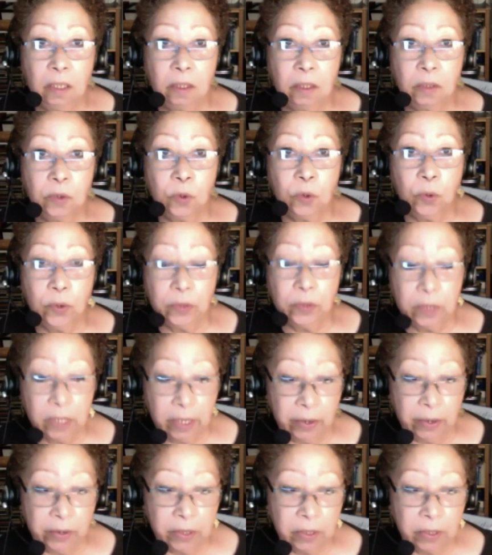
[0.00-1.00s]
the northern
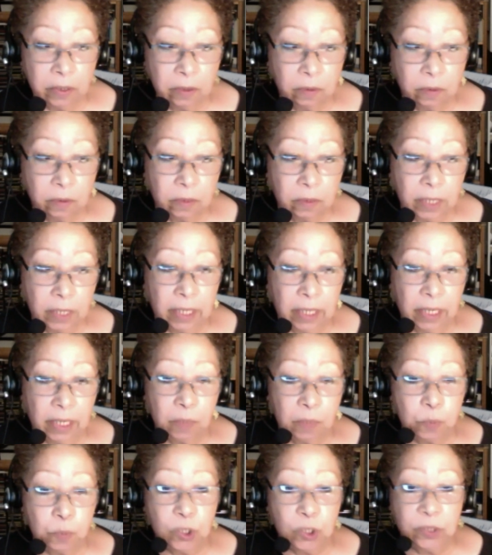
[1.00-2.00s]
areas that had
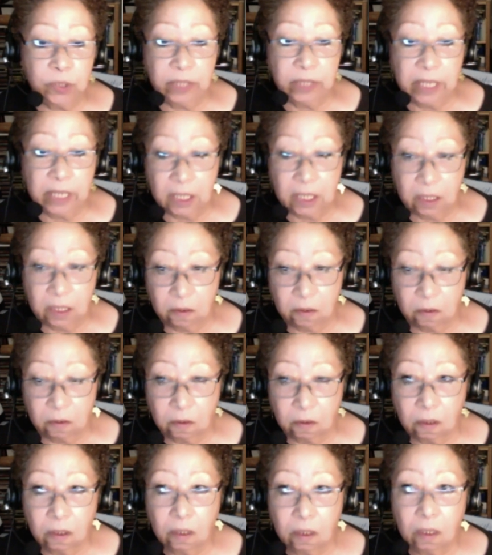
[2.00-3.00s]
more cities
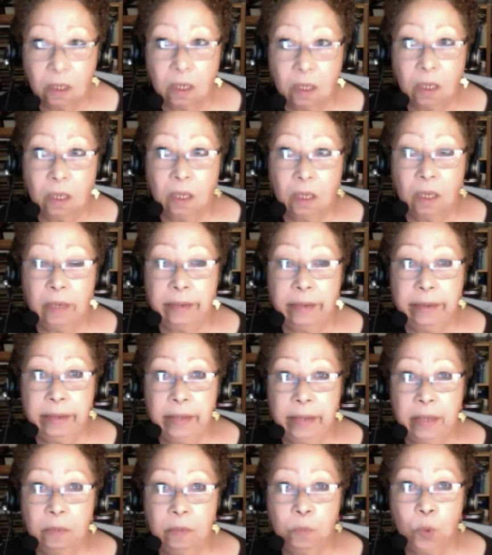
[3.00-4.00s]

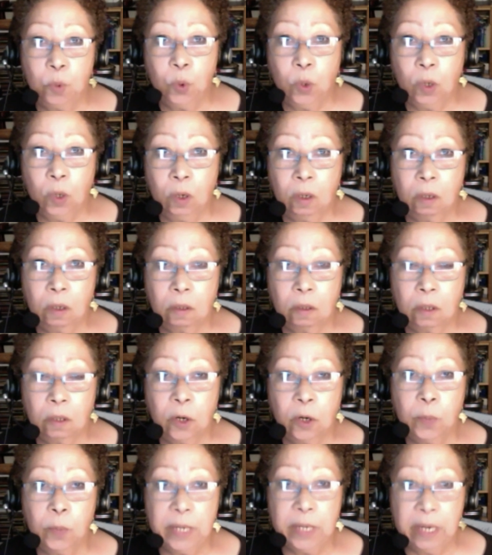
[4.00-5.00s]
and more
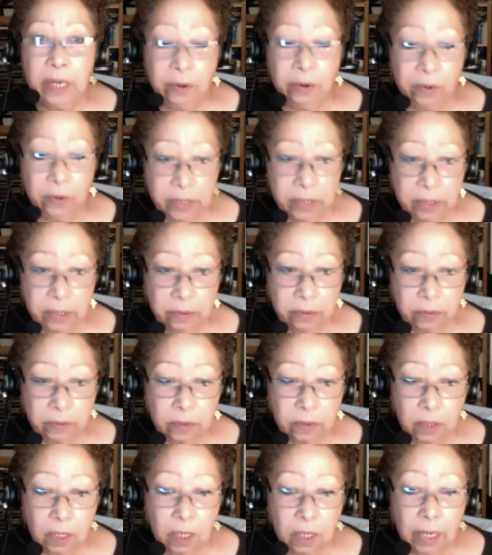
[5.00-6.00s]
urban areas.
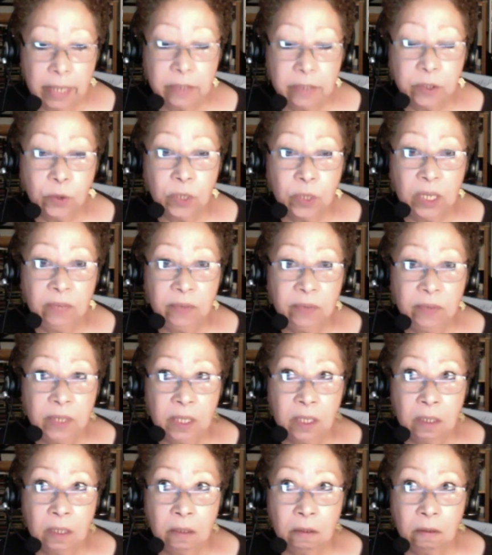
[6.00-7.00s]
And so
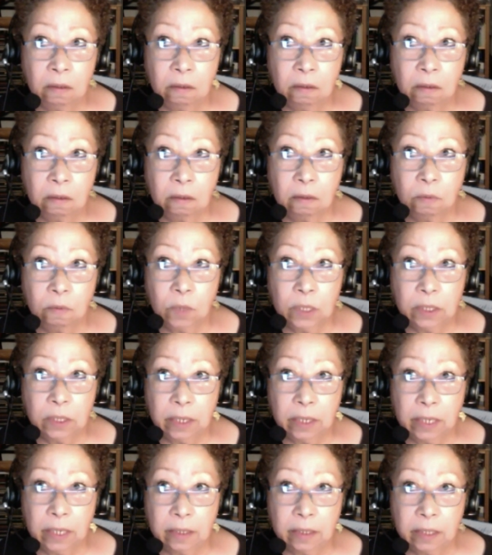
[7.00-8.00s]
once I
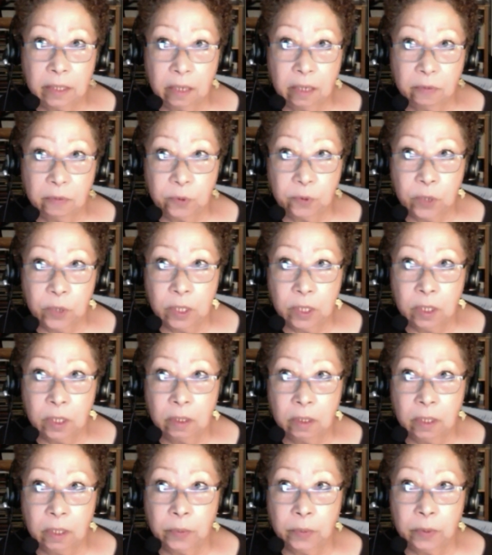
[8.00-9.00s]
got to California,
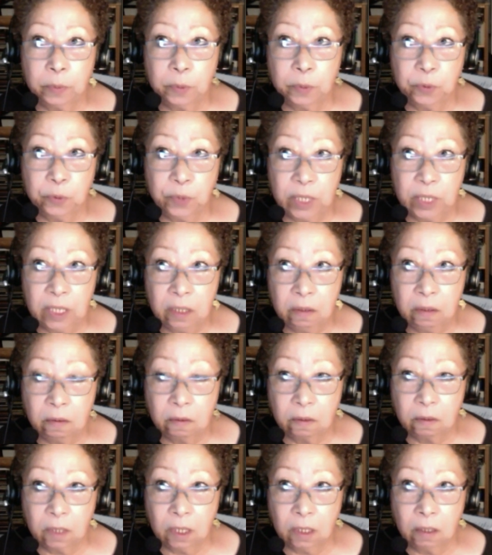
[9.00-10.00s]
there were the Marines
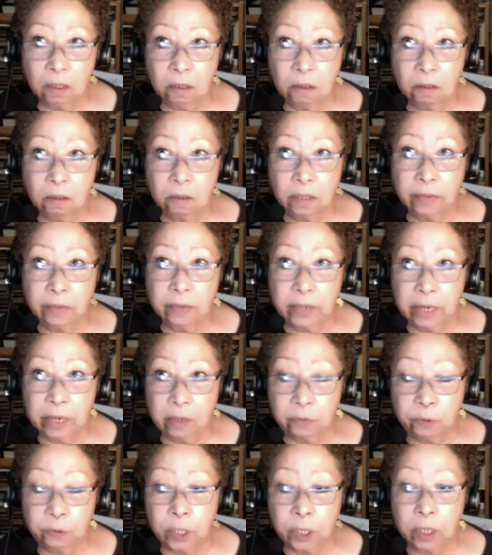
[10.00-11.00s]
in Southern
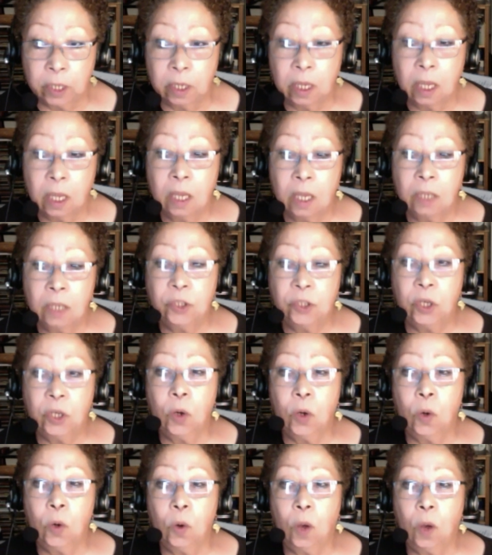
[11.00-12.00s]
California.
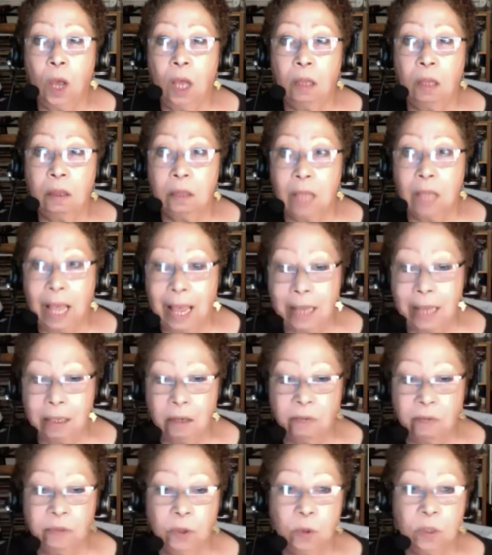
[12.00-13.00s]
So a lot
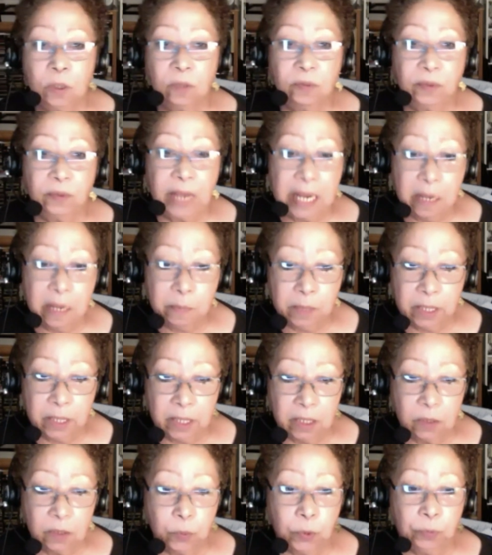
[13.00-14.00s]
of those
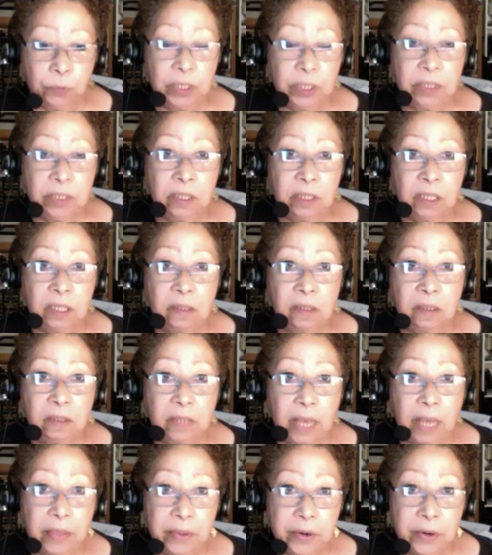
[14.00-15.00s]
families were recently
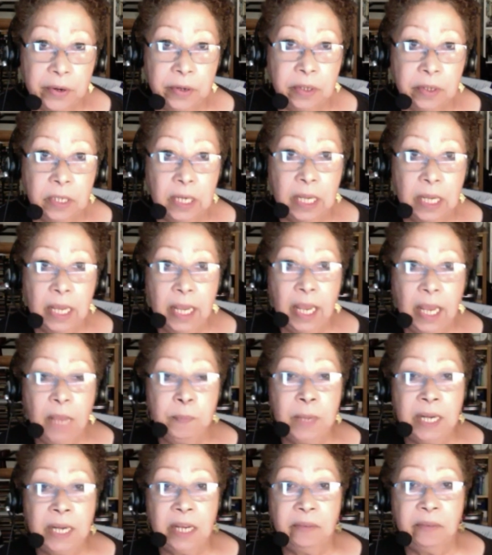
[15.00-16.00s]
Southern, and
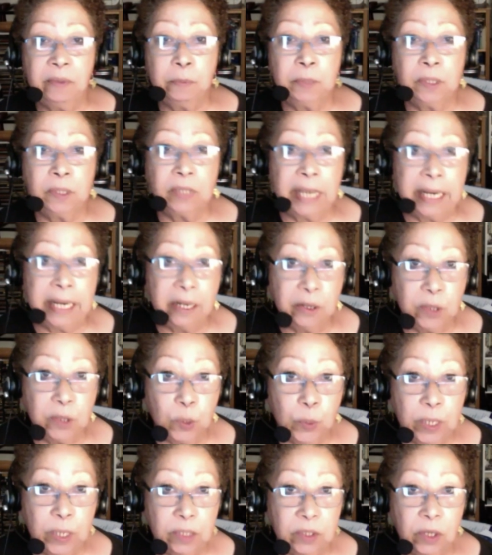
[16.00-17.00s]
many of them stayed on the
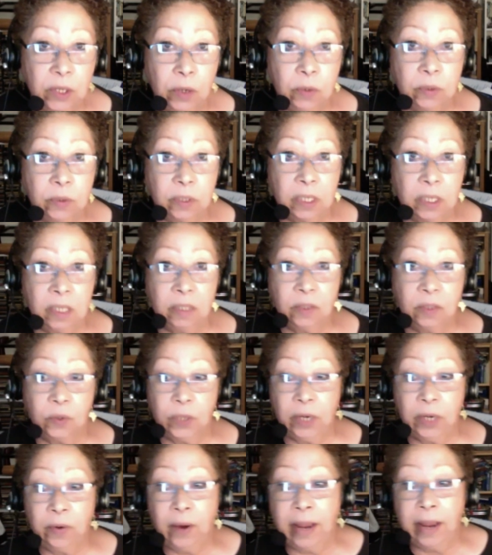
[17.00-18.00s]
West Coast. And so
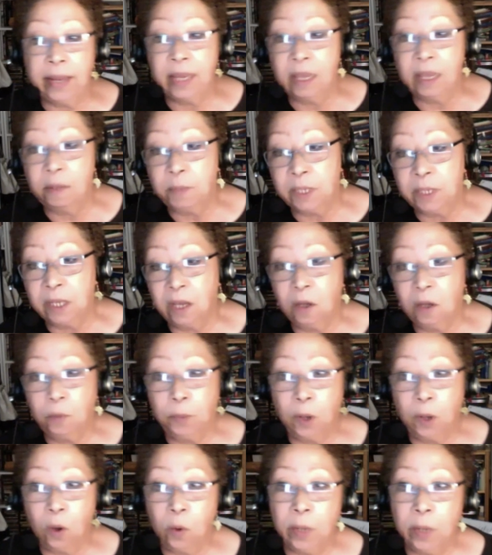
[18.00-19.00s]
here I am, a young
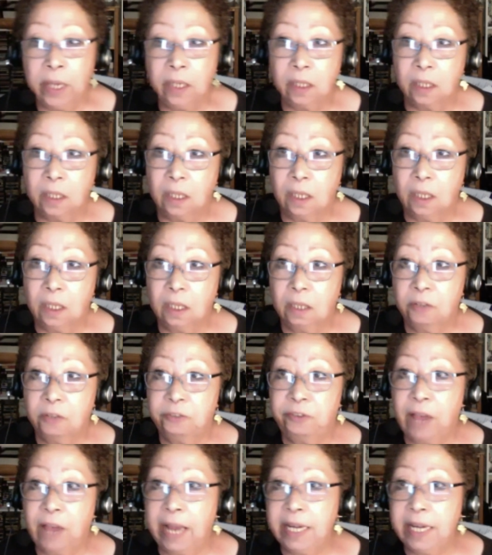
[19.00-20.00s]
poet,
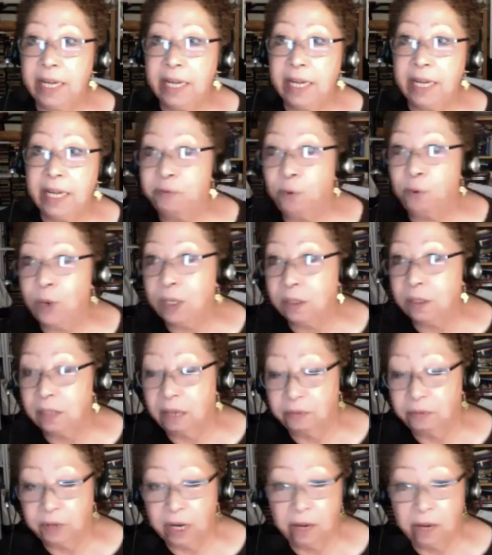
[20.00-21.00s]
finding my voice
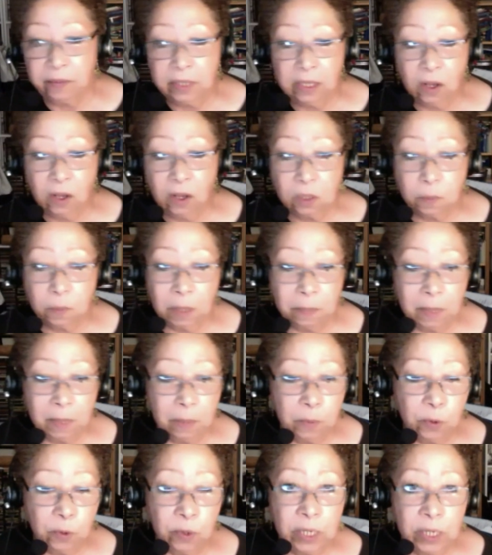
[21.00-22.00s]
after having lost my
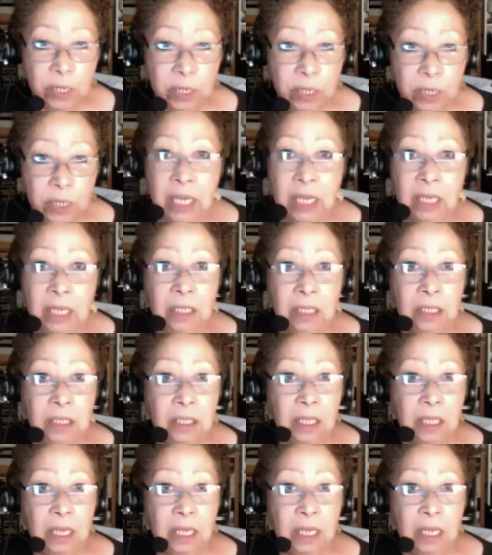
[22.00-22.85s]
memory. And